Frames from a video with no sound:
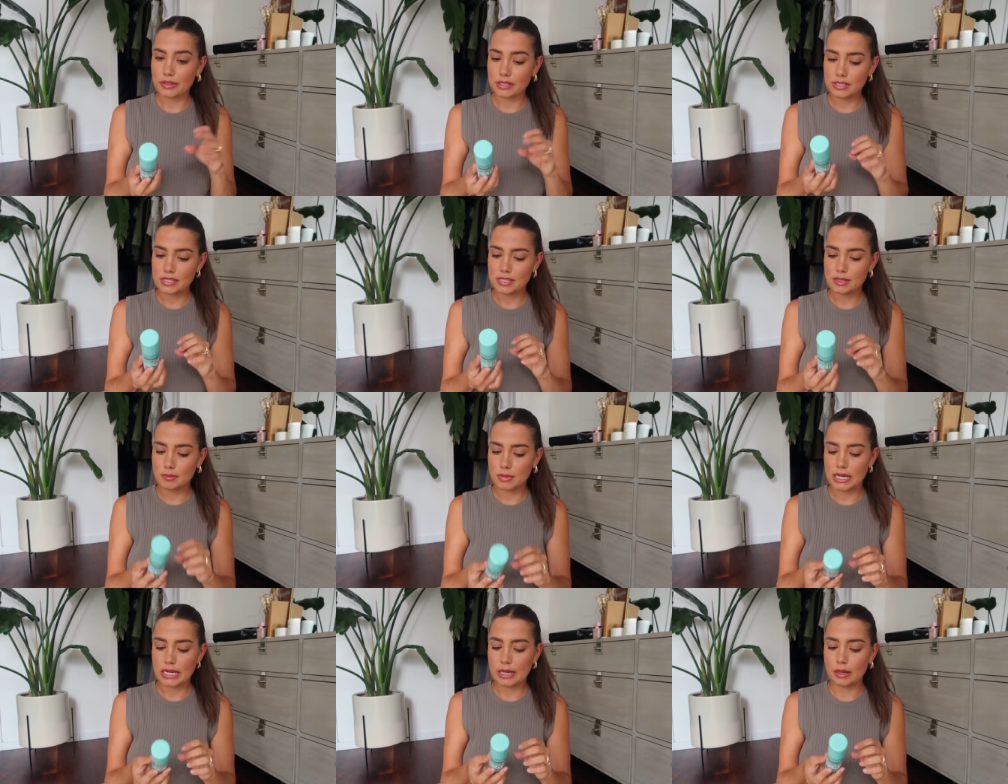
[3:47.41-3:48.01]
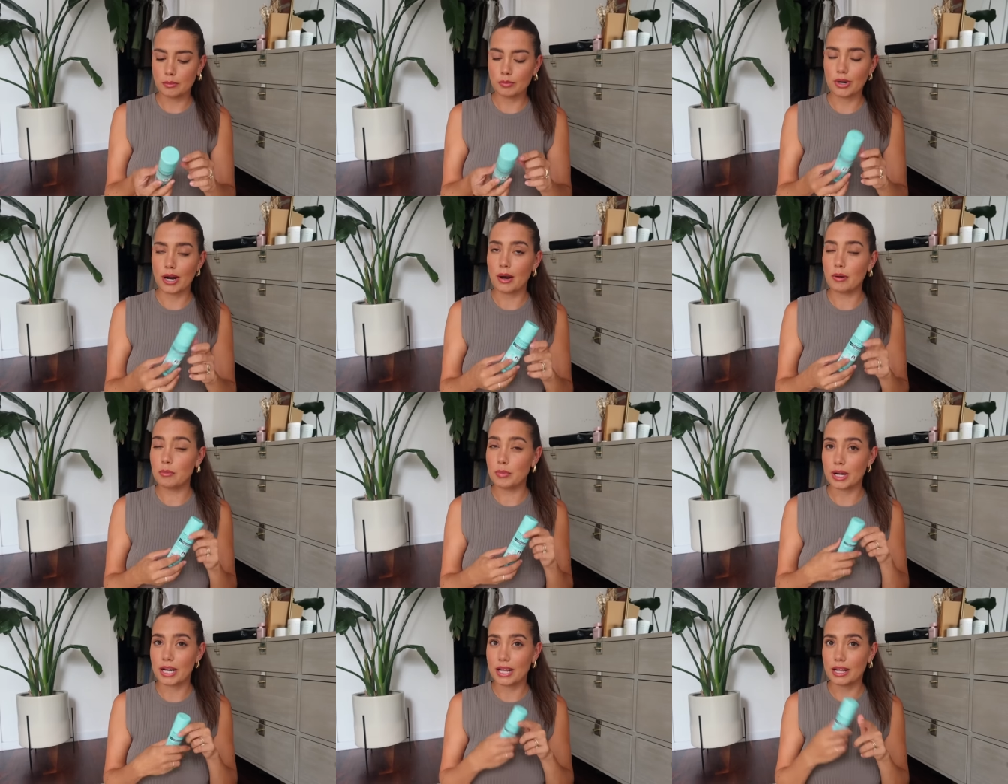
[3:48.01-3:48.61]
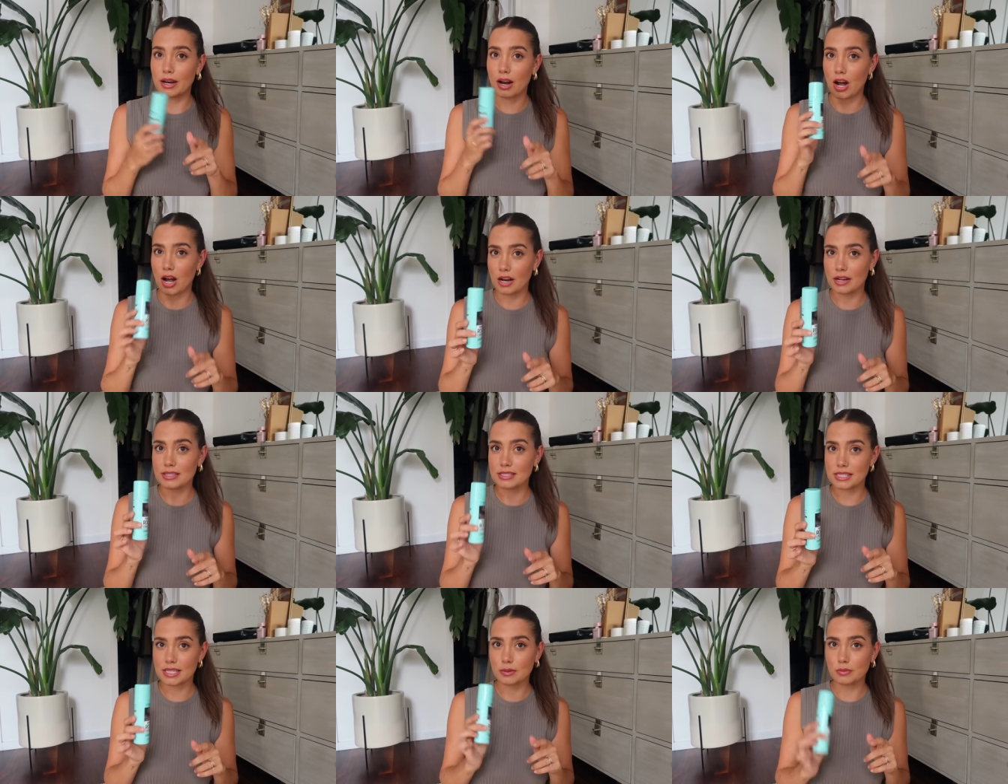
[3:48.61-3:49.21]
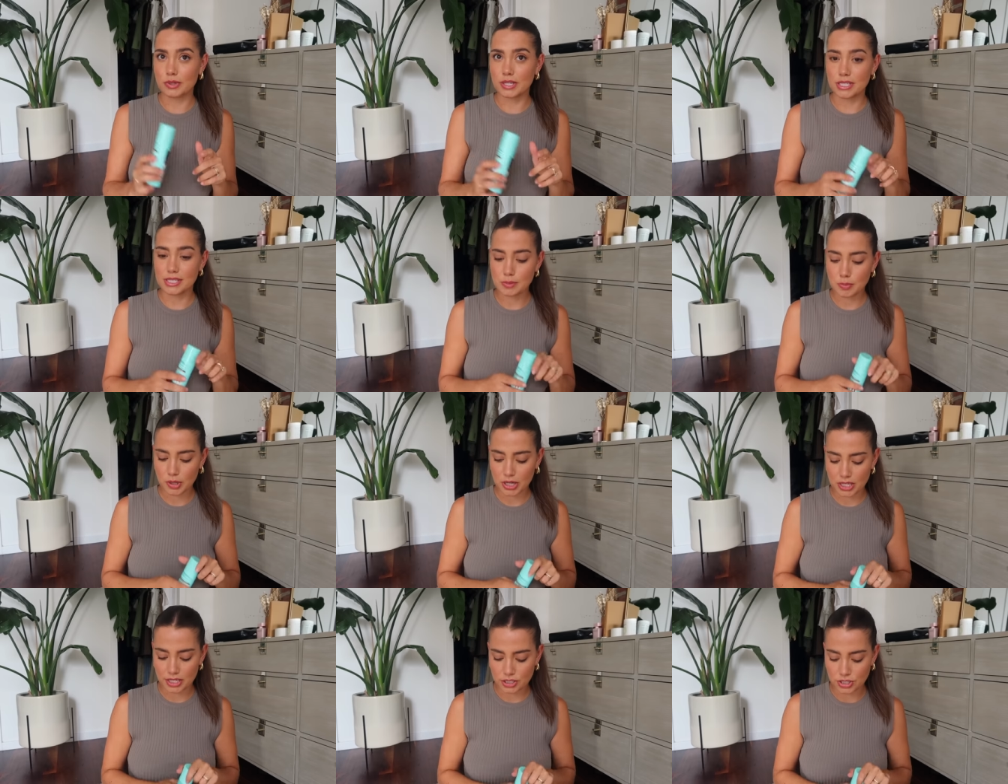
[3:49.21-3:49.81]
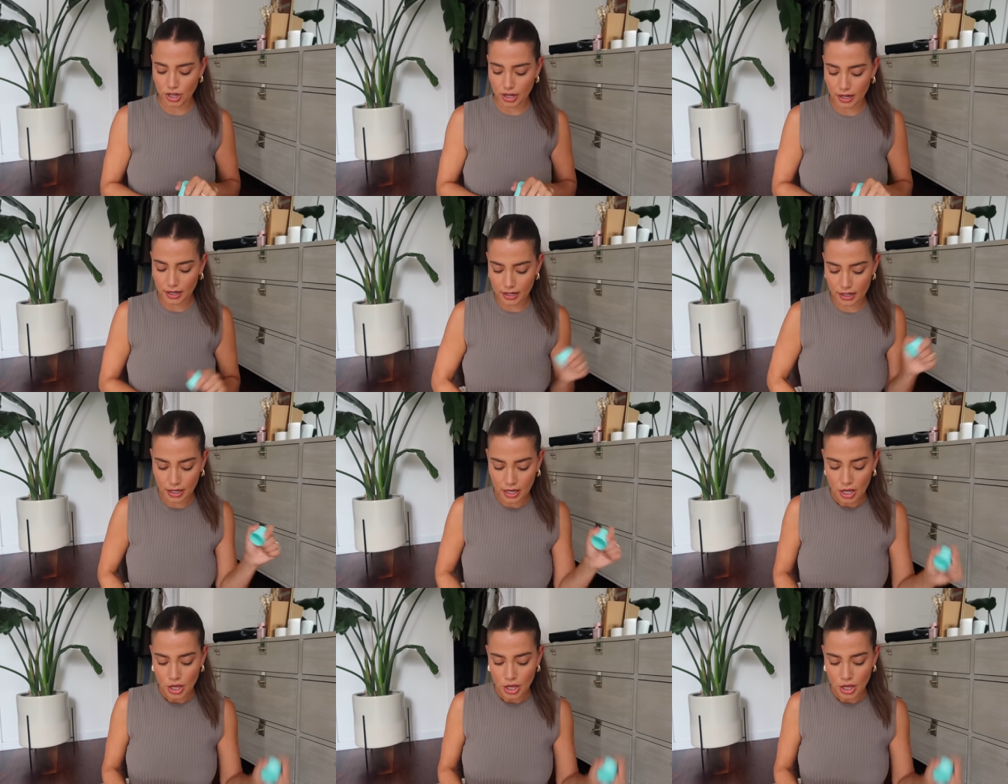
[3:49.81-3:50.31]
This is medium brown, but it honestly reads pretty dark.